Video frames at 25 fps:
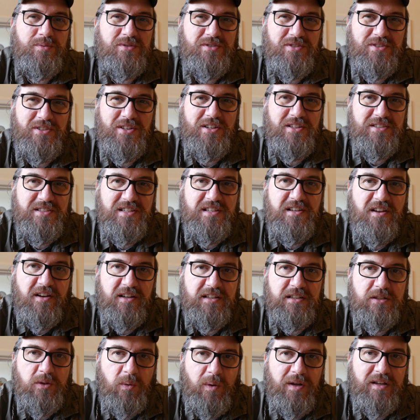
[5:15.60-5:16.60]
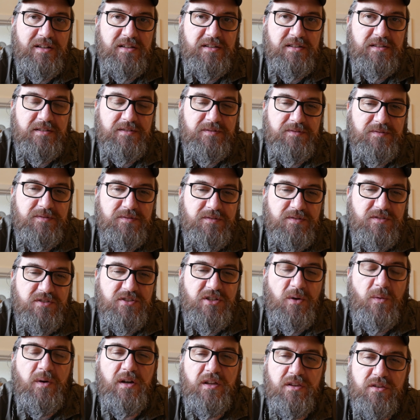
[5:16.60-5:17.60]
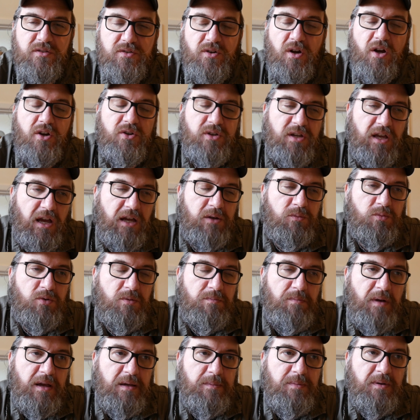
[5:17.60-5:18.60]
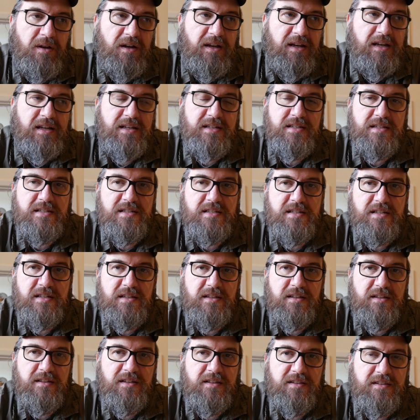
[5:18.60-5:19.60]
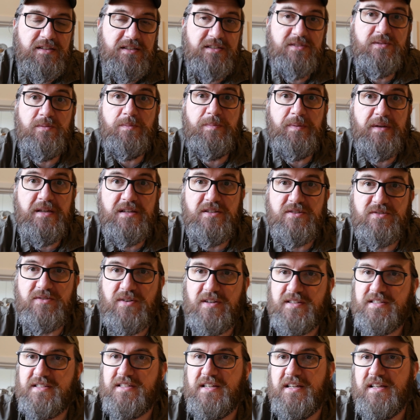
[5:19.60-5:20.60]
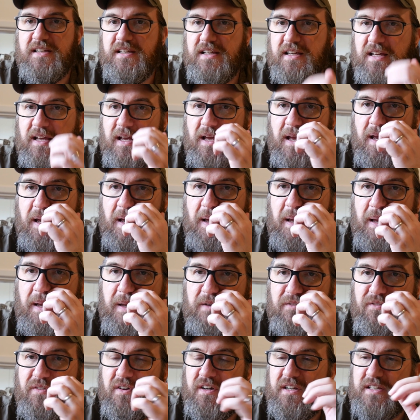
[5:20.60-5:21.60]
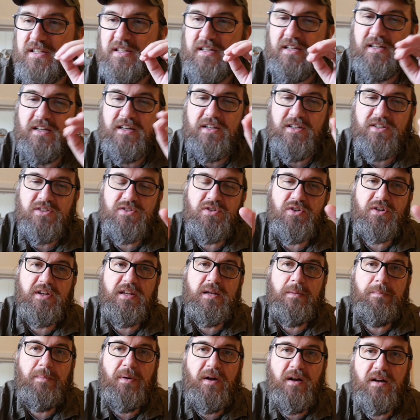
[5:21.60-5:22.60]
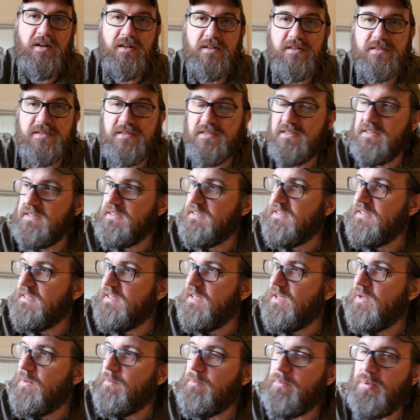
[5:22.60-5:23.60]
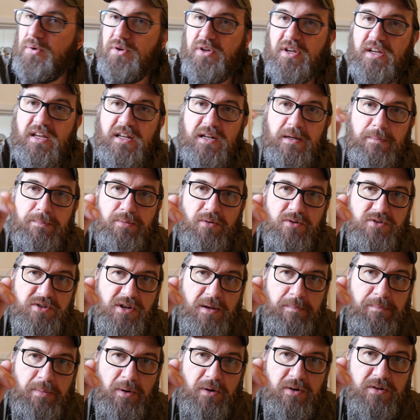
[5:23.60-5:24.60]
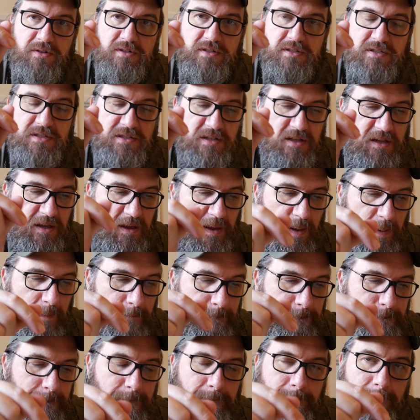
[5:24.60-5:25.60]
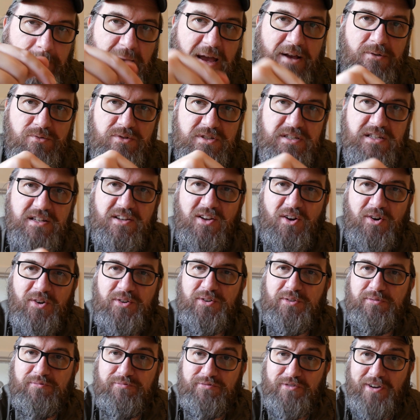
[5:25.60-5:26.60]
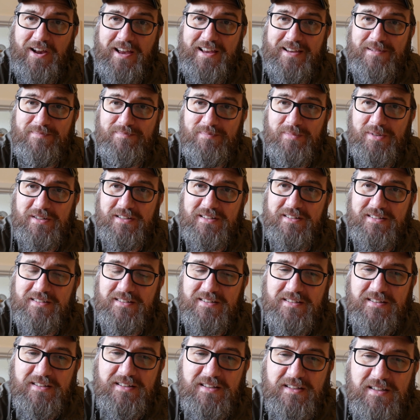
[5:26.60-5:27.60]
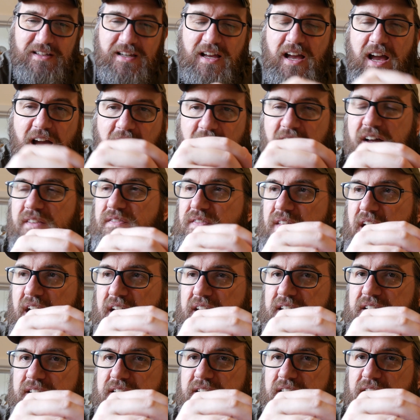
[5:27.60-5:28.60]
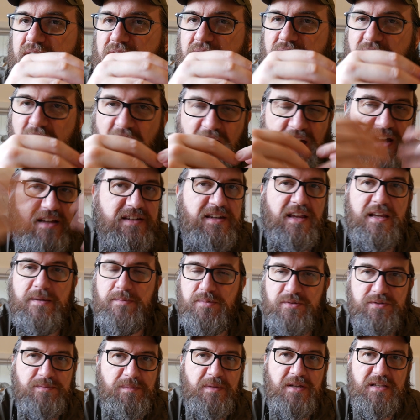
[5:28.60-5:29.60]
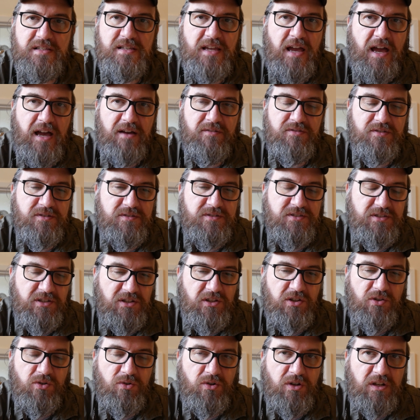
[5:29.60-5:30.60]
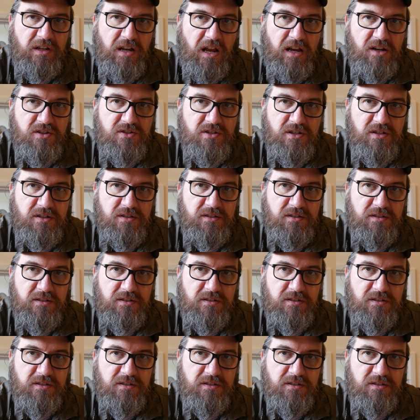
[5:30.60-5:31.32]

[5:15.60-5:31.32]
was 39 quid. So I thought, okay, well maybe this would be interesting if I took it apart, put it in a project box, mounted it on a frame, and then that enables me to have a secure connection.